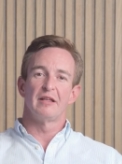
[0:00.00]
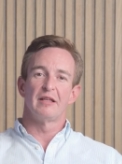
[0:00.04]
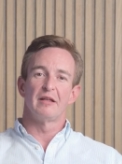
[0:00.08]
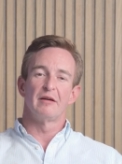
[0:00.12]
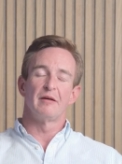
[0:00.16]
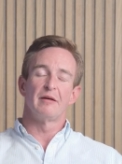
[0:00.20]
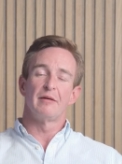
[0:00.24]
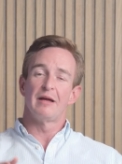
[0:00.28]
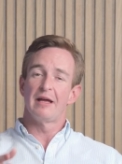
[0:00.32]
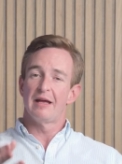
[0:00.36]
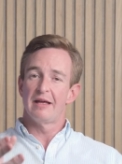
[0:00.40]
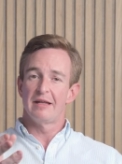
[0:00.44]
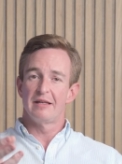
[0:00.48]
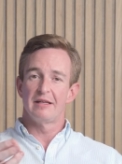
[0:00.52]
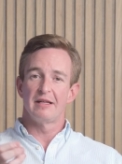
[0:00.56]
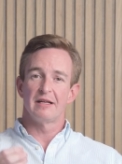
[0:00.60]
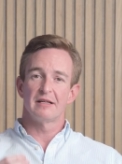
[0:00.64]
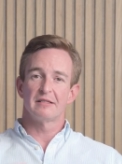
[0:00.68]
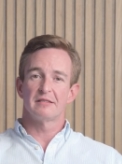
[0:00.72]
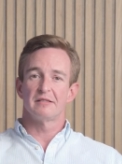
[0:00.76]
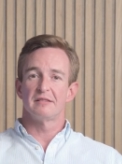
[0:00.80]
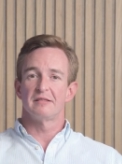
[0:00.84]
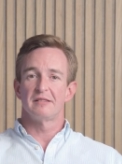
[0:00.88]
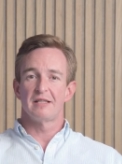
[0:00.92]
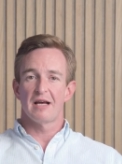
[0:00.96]
the
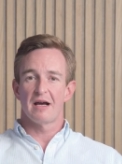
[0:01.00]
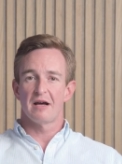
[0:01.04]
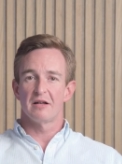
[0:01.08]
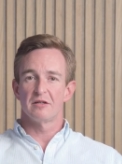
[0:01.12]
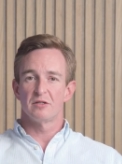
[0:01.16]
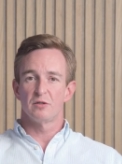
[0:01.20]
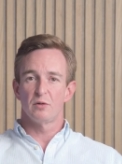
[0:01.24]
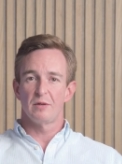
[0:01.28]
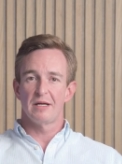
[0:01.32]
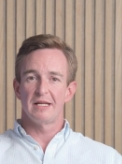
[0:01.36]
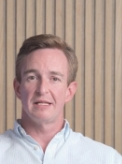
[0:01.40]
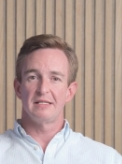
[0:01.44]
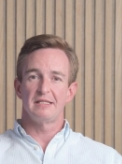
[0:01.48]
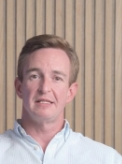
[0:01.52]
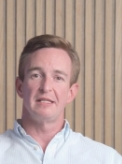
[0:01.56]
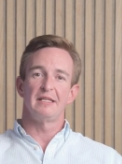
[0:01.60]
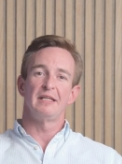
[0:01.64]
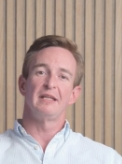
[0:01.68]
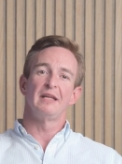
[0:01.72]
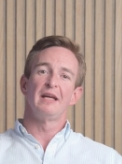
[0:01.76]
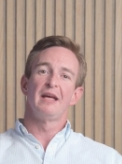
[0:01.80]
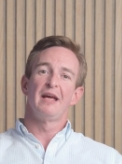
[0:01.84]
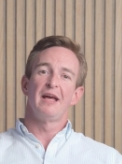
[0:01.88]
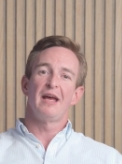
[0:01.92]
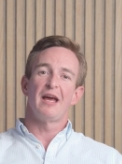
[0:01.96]
index is down
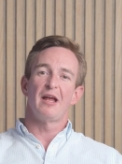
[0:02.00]
20